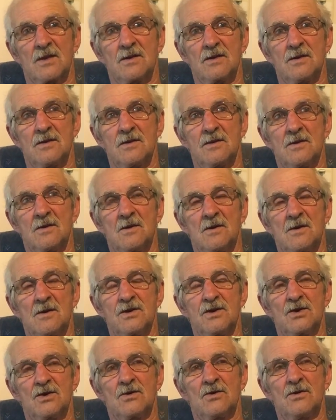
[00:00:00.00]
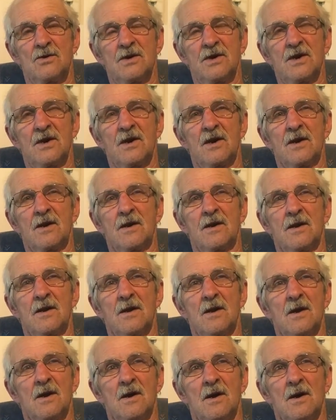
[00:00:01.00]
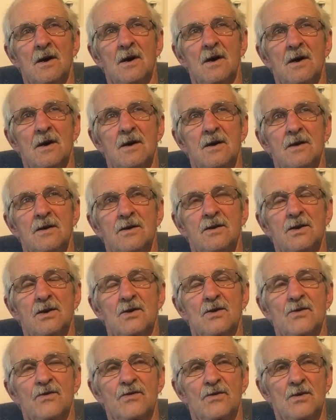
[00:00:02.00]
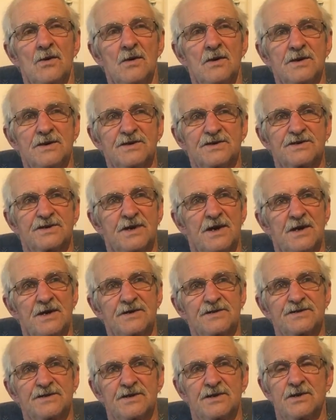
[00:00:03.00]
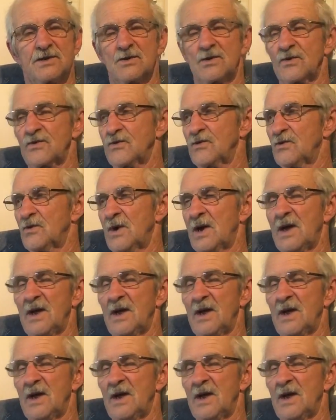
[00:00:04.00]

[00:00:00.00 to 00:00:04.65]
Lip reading: No, you go in and you go through all these tests, and you go through